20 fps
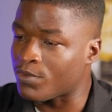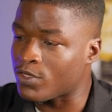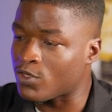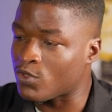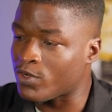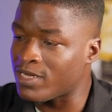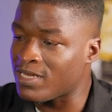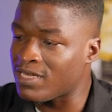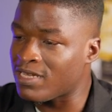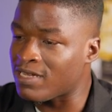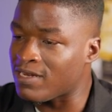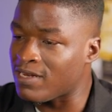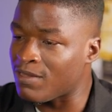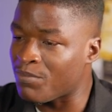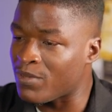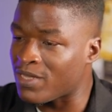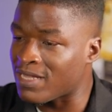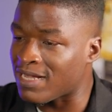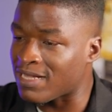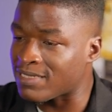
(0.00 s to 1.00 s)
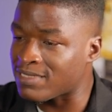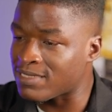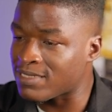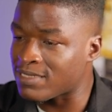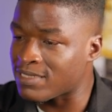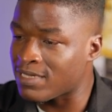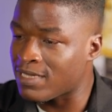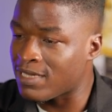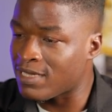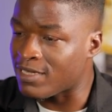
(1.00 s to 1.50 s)
It's already clipping
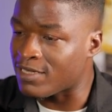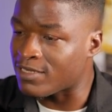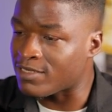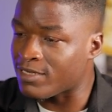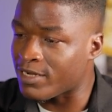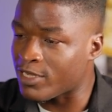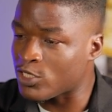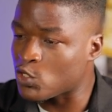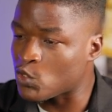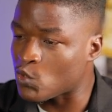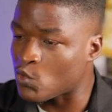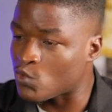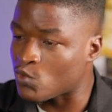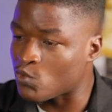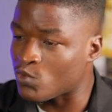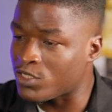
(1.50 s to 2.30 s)
at a threshold,